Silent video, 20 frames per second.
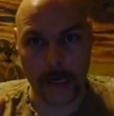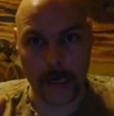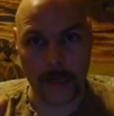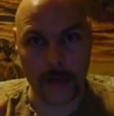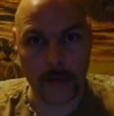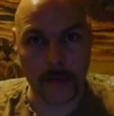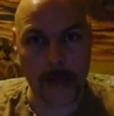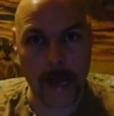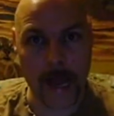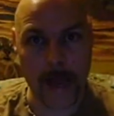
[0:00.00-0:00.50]

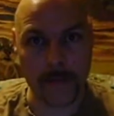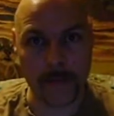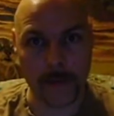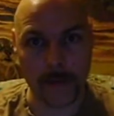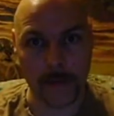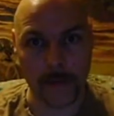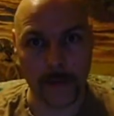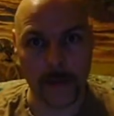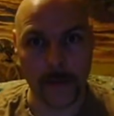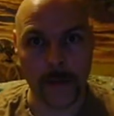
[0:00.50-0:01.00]
Here's what
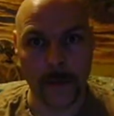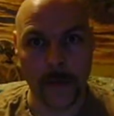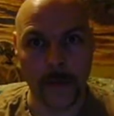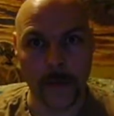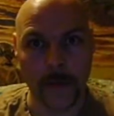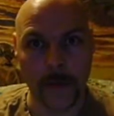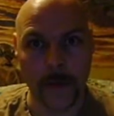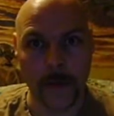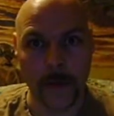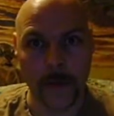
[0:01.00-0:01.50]
happened.
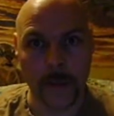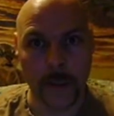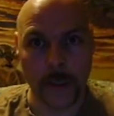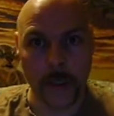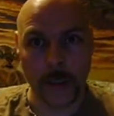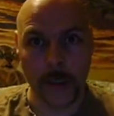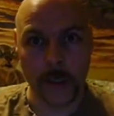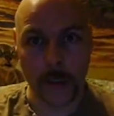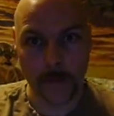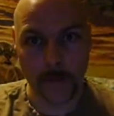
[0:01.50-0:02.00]

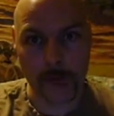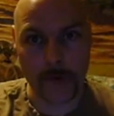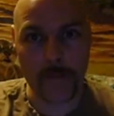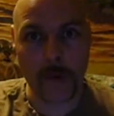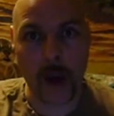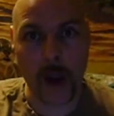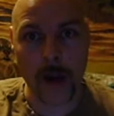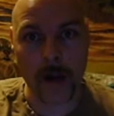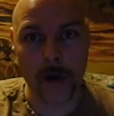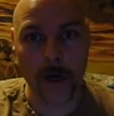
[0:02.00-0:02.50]
You're my
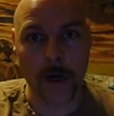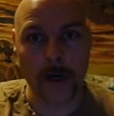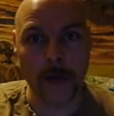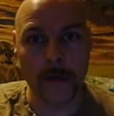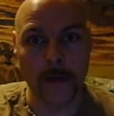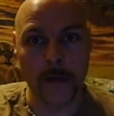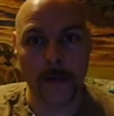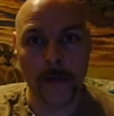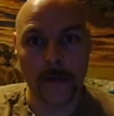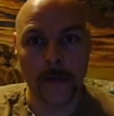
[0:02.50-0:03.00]

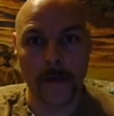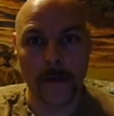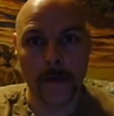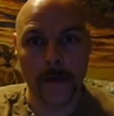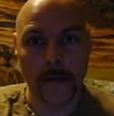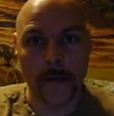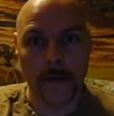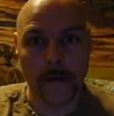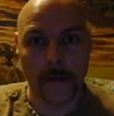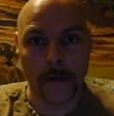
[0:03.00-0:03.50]
partner
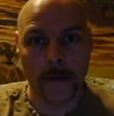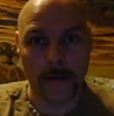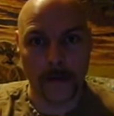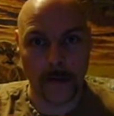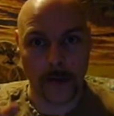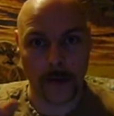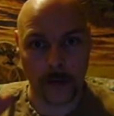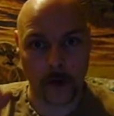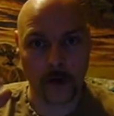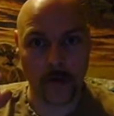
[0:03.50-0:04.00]

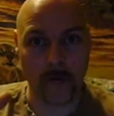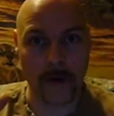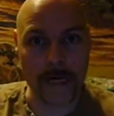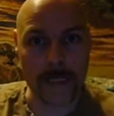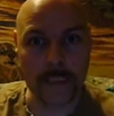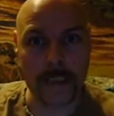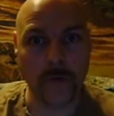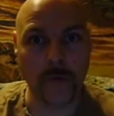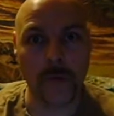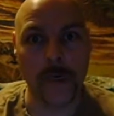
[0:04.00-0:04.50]
the
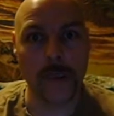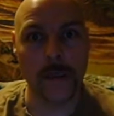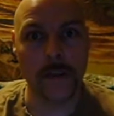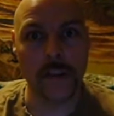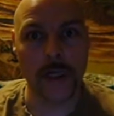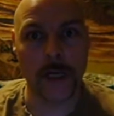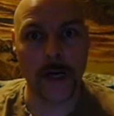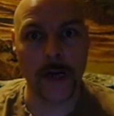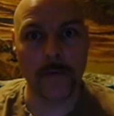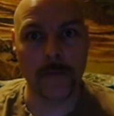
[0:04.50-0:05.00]
crazy
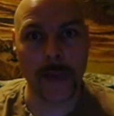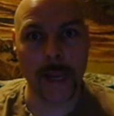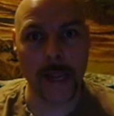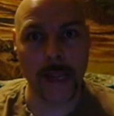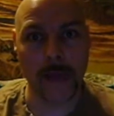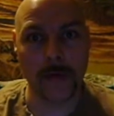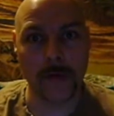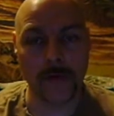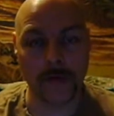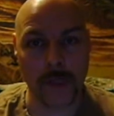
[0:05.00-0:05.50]
wheelchair
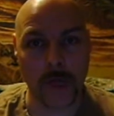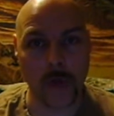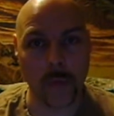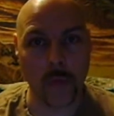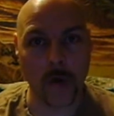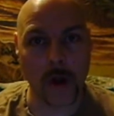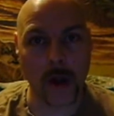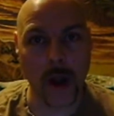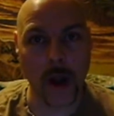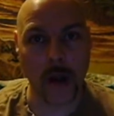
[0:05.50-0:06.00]
man who's
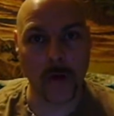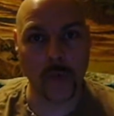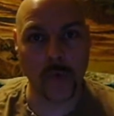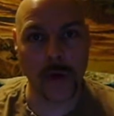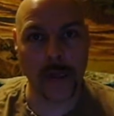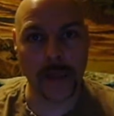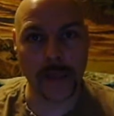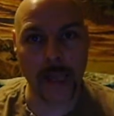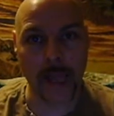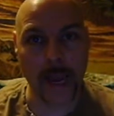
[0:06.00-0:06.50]
got one arm,
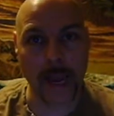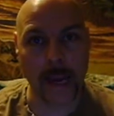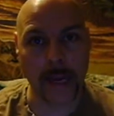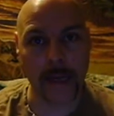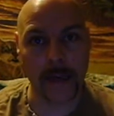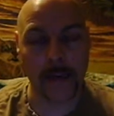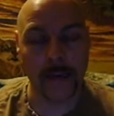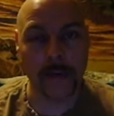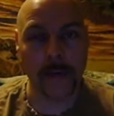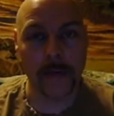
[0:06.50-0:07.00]
one
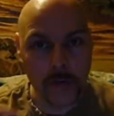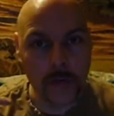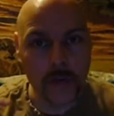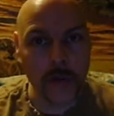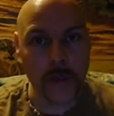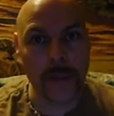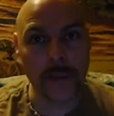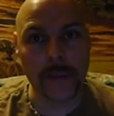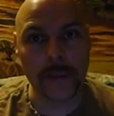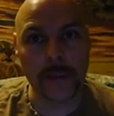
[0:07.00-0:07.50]
leg,
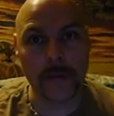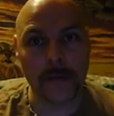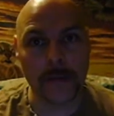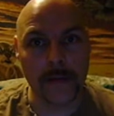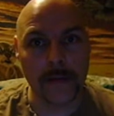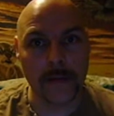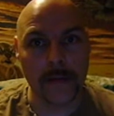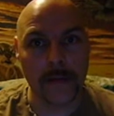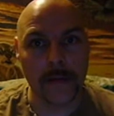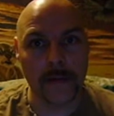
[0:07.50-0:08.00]
took
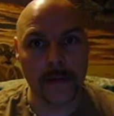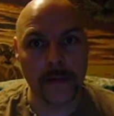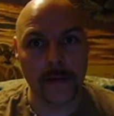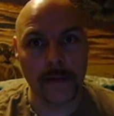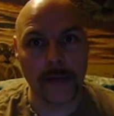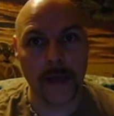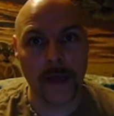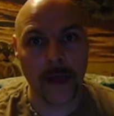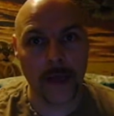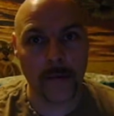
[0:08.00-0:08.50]

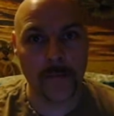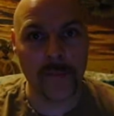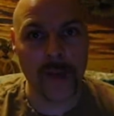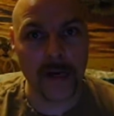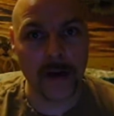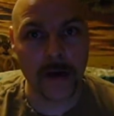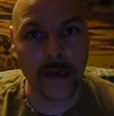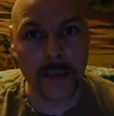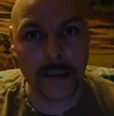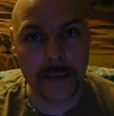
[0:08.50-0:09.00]
the
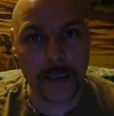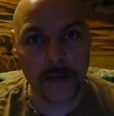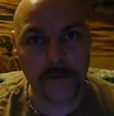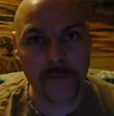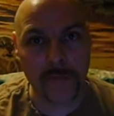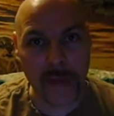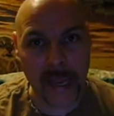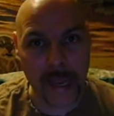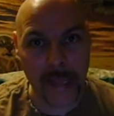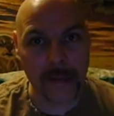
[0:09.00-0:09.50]
appearance
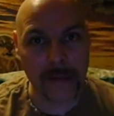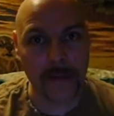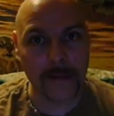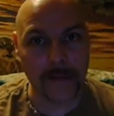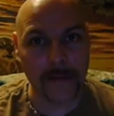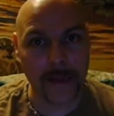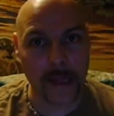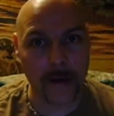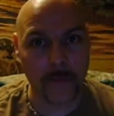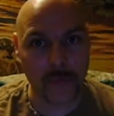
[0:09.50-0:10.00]
of
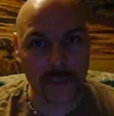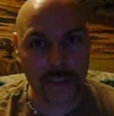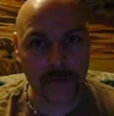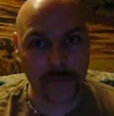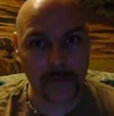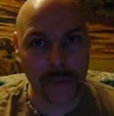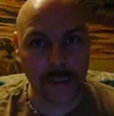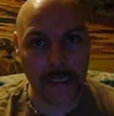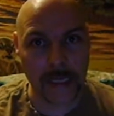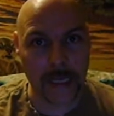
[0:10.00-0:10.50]
pen that was
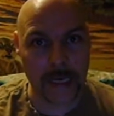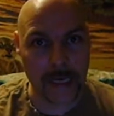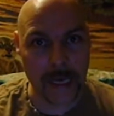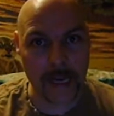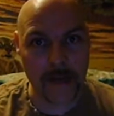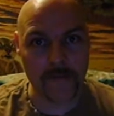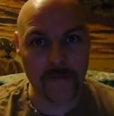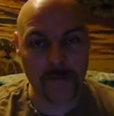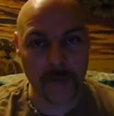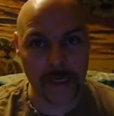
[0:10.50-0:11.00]
really a
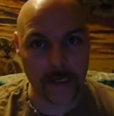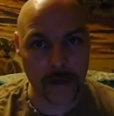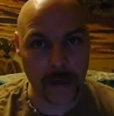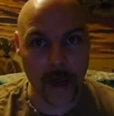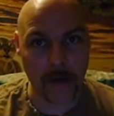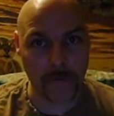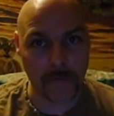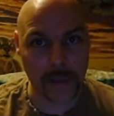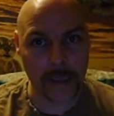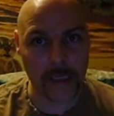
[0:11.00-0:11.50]
knife, but
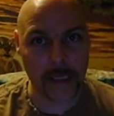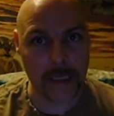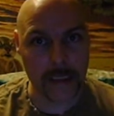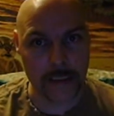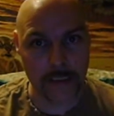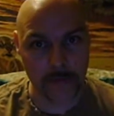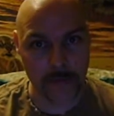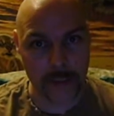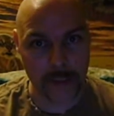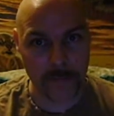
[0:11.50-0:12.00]
not really
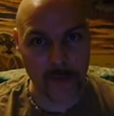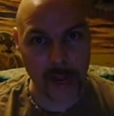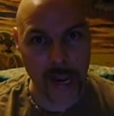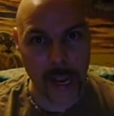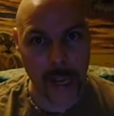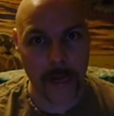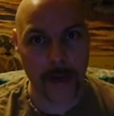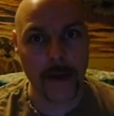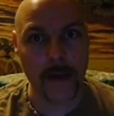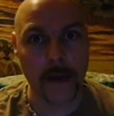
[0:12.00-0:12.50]
because it was a
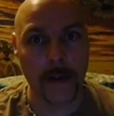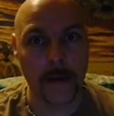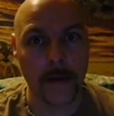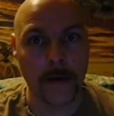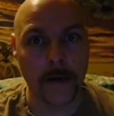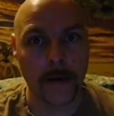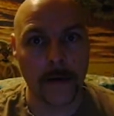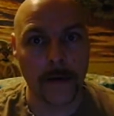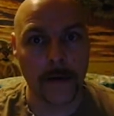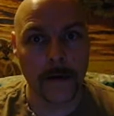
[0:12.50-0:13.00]
pen,
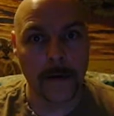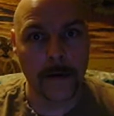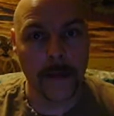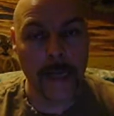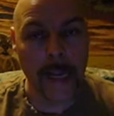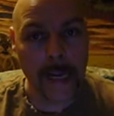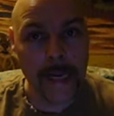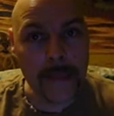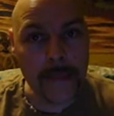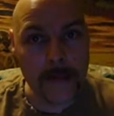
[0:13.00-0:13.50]

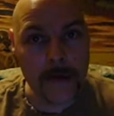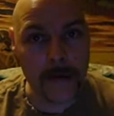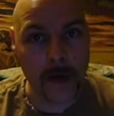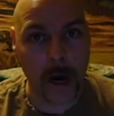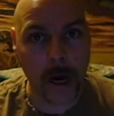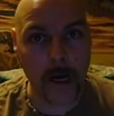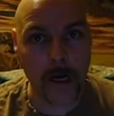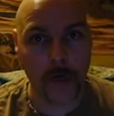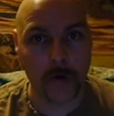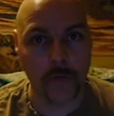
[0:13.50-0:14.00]
in the
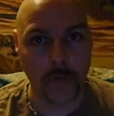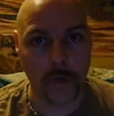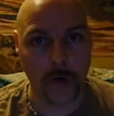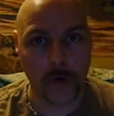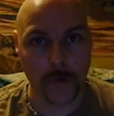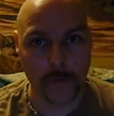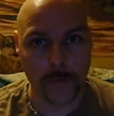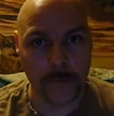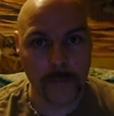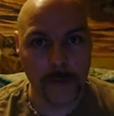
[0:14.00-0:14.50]
darkened
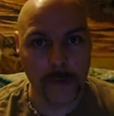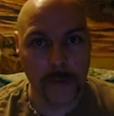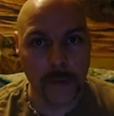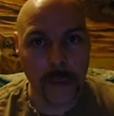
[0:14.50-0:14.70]
room.